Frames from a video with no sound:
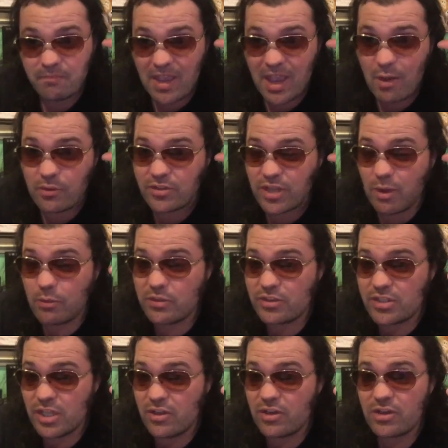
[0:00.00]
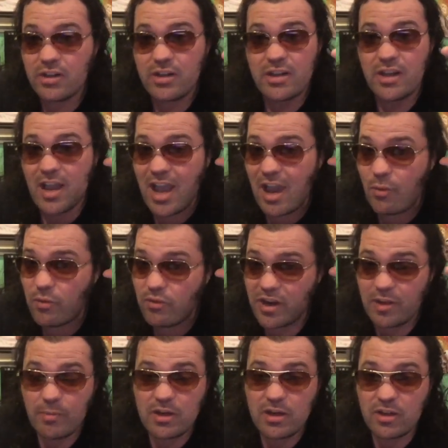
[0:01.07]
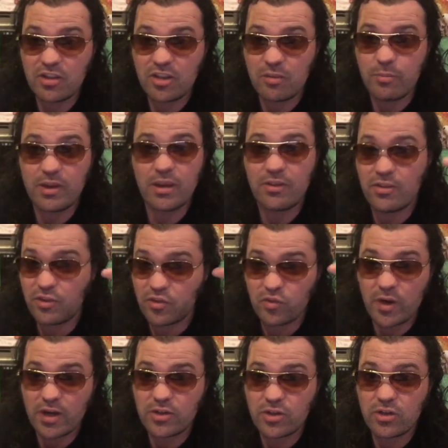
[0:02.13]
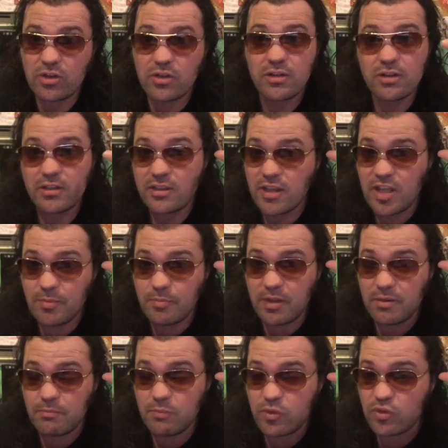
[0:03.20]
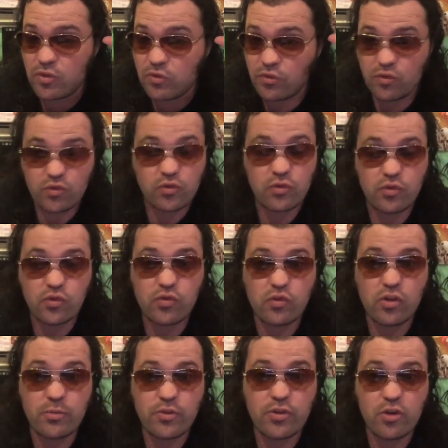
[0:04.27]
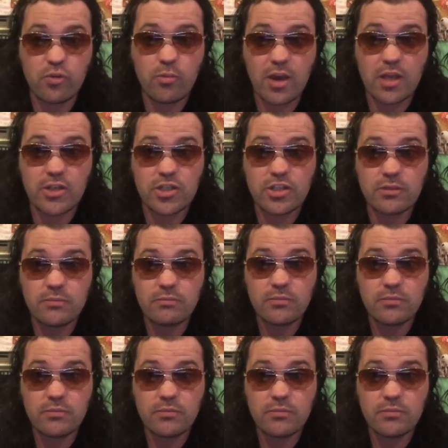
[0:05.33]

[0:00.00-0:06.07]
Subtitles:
I would just tell her, I would recommend you see it because this director, he's been screwed up so much.